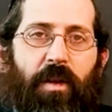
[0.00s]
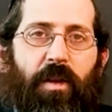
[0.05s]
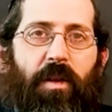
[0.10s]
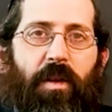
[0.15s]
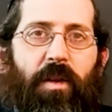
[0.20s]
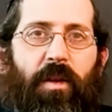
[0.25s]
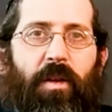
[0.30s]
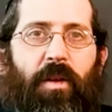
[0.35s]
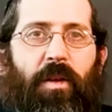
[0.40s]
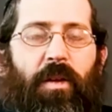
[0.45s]

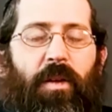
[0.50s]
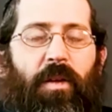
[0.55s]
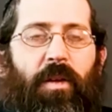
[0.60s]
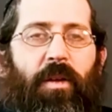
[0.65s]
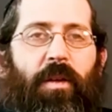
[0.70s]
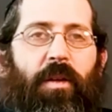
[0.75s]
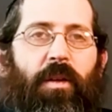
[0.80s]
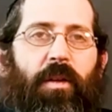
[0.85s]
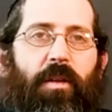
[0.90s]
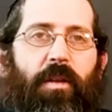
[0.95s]

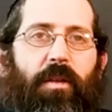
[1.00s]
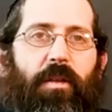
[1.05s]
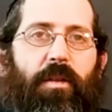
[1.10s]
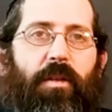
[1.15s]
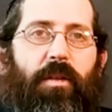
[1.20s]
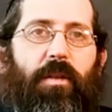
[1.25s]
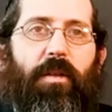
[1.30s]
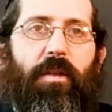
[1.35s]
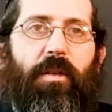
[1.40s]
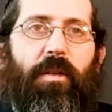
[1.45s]

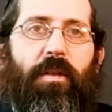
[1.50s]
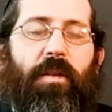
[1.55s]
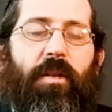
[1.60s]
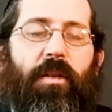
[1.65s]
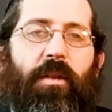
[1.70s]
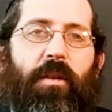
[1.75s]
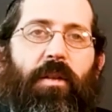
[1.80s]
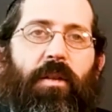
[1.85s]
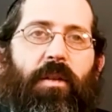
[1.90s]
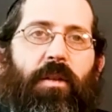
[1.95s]

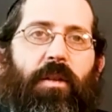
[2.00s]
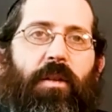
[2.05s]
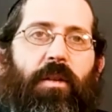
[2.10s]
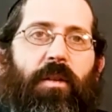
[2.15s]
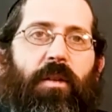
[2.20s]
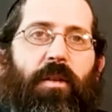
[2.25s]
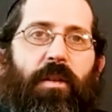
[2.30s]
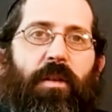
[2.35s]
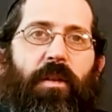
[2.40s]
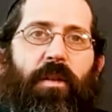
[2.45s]

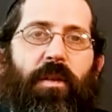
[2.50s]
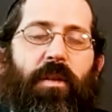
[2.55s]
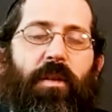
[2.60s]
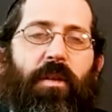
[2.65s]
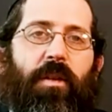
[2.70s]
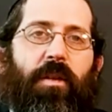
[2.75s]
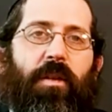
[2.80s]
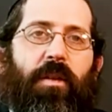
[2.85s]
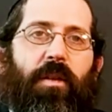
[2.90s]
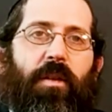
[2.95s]

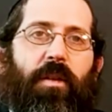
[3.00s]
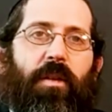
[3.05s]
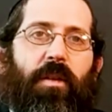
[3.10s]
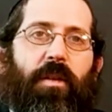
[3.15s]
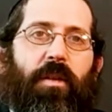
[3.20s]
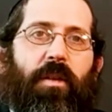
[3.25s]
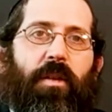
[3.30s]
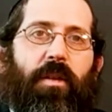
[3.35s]
No words are spoken by the person on screen.